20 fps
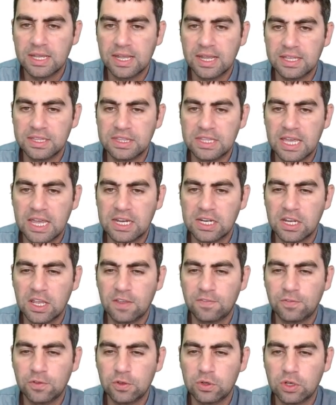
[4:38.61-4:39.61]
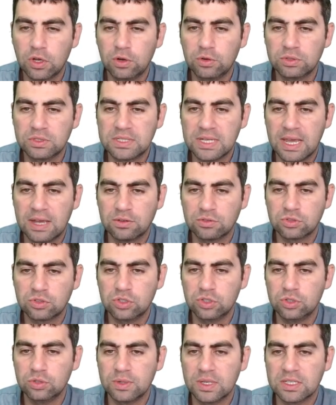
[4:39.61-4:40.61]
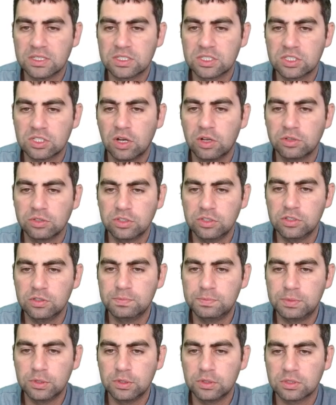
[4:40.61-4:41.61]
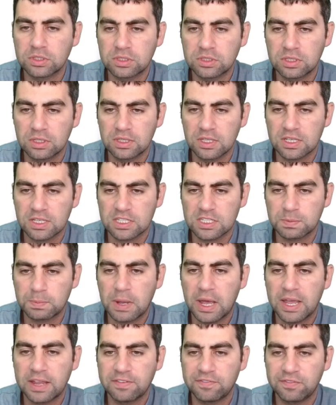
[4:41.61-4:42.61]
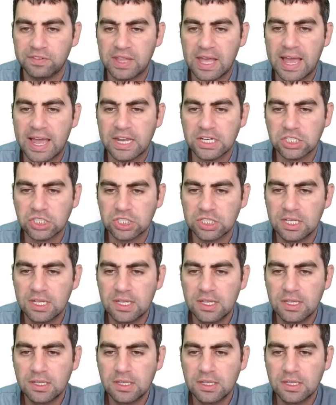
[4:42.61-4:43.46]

And then if you go down to install U-Boot to the SPI Flash,